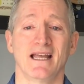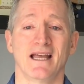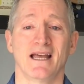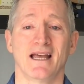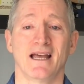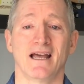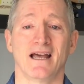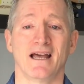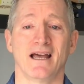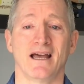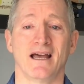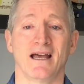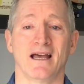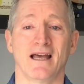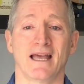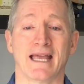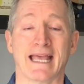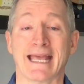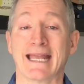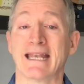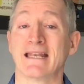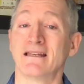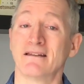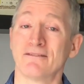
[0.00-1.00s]

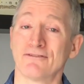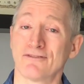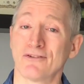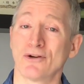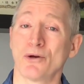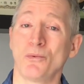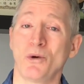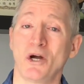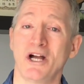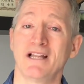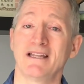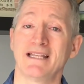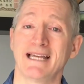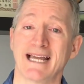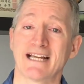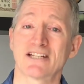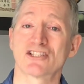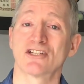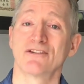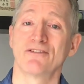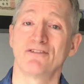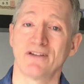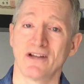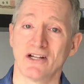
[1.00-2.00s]
And for a while, I
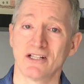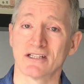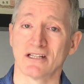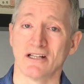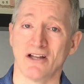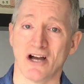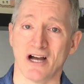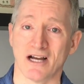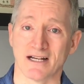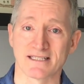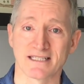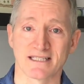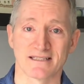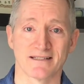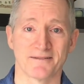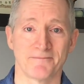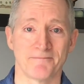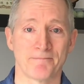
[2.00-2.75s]
actually felt lost.